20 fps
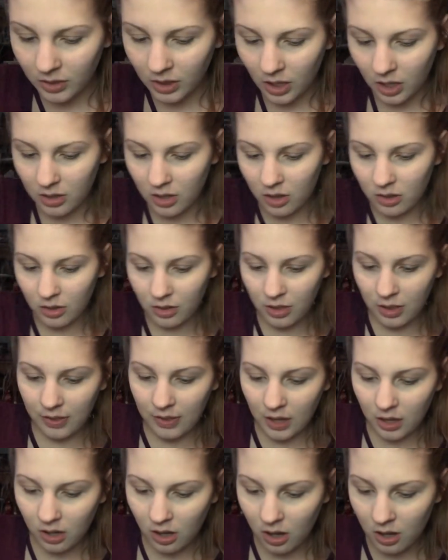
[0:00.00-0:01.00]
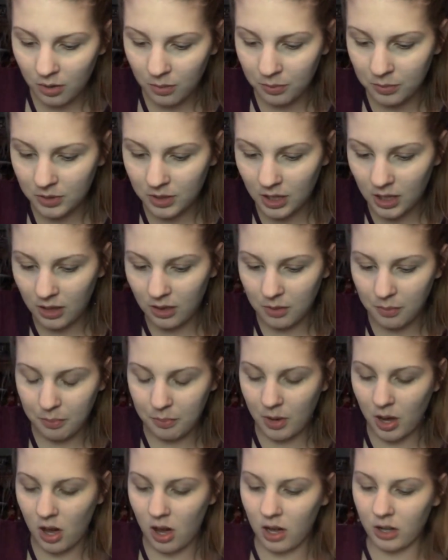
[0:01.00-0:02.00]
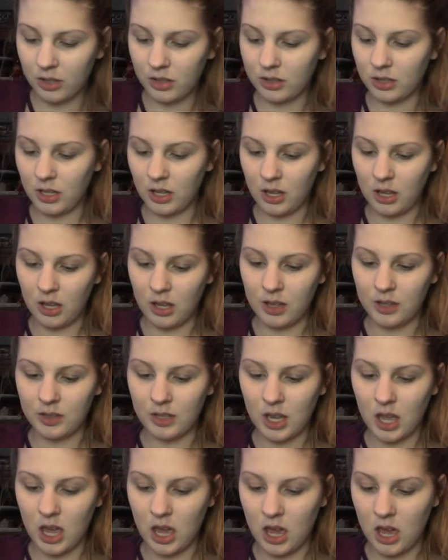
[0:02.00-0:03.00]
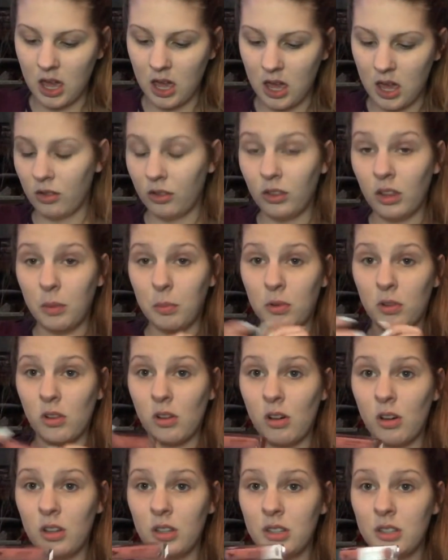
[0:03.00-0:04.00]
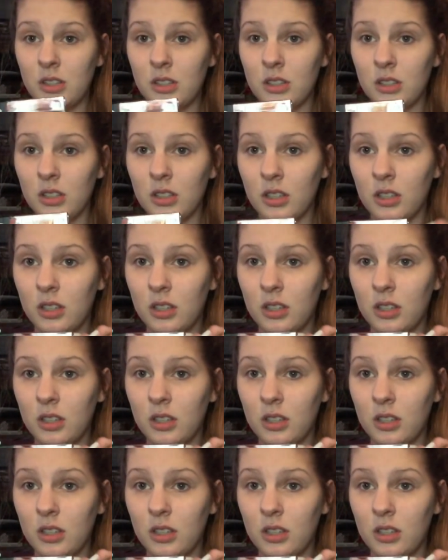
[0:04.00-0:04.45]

Another thing that comes in the box is a lip gloss.